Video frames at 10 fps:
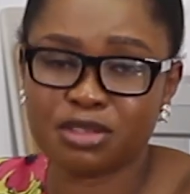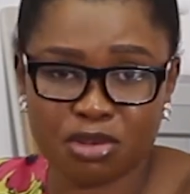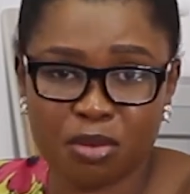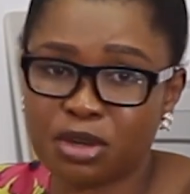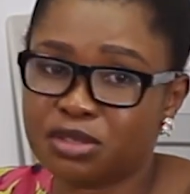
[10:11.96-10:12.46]
you
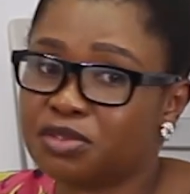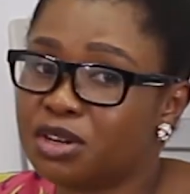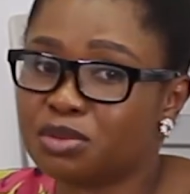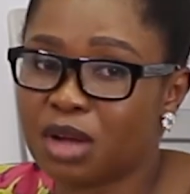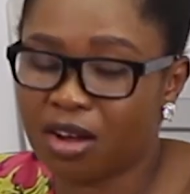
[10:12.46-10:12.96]
so much. Of
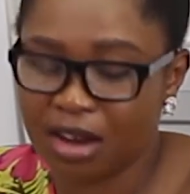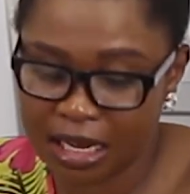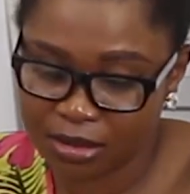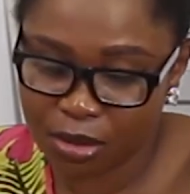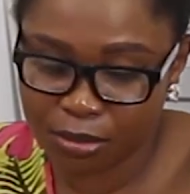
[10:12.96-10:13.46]
course, we're all
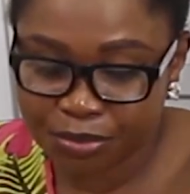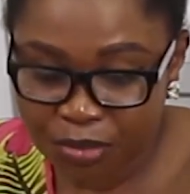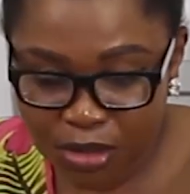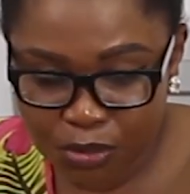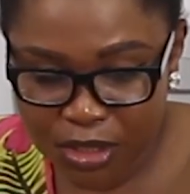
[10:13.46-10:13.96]
at home
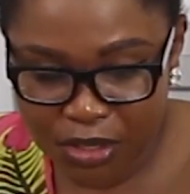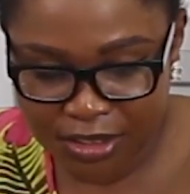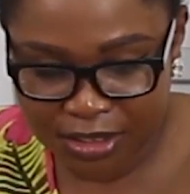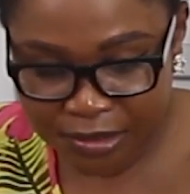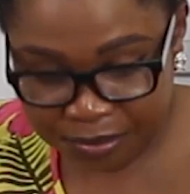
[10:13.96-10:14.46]
doing
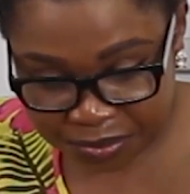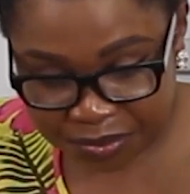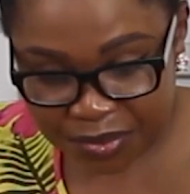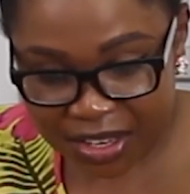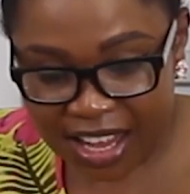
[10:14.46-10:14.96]
nothing.
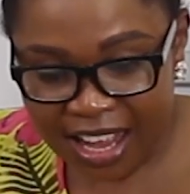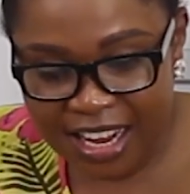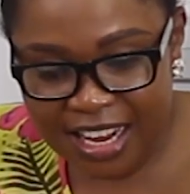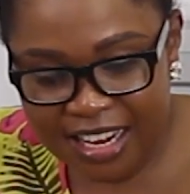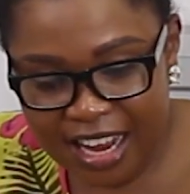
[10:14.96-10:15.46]

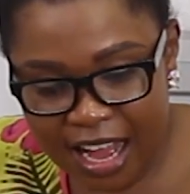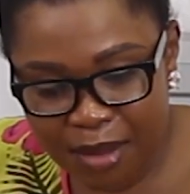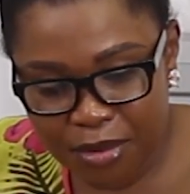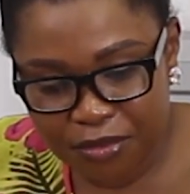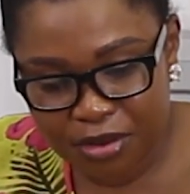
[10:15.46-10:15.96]
Linda
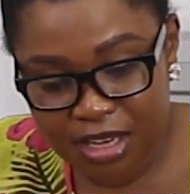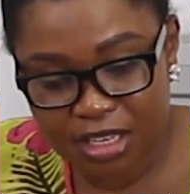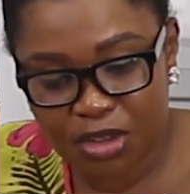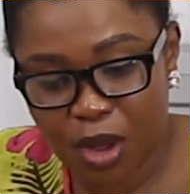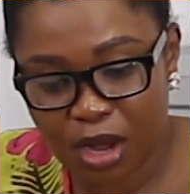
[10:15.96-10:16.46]
Amefune
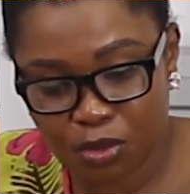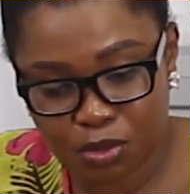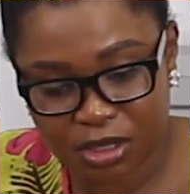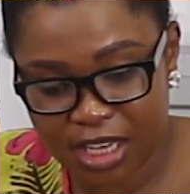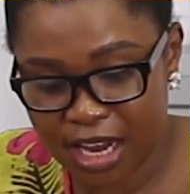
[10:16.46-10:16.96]
said you are
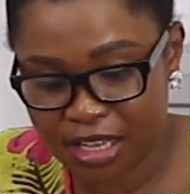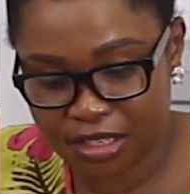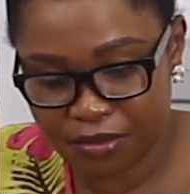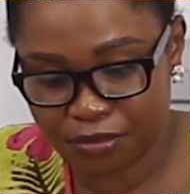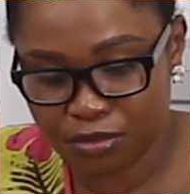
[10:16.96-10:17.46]
good with
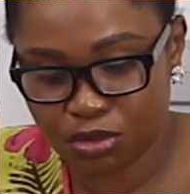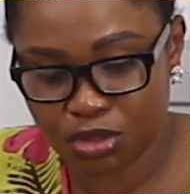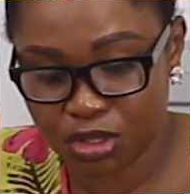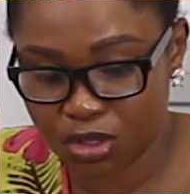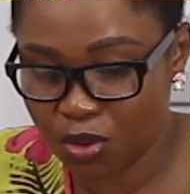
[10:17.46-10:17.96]
anything food. You
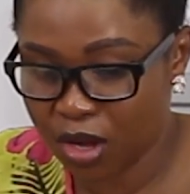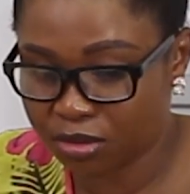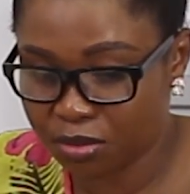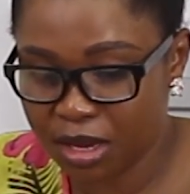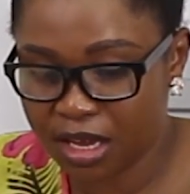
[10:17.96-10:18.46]
just know how
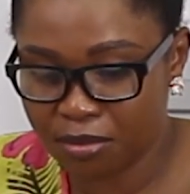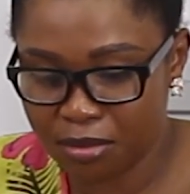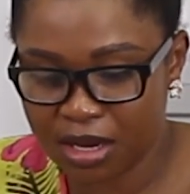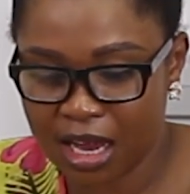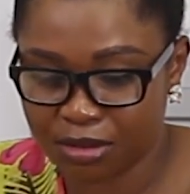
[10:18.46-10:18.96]
to make a
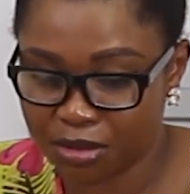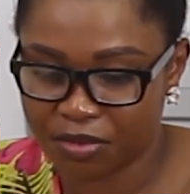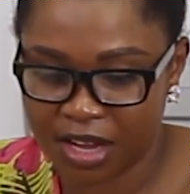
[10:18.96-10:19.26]
meal out of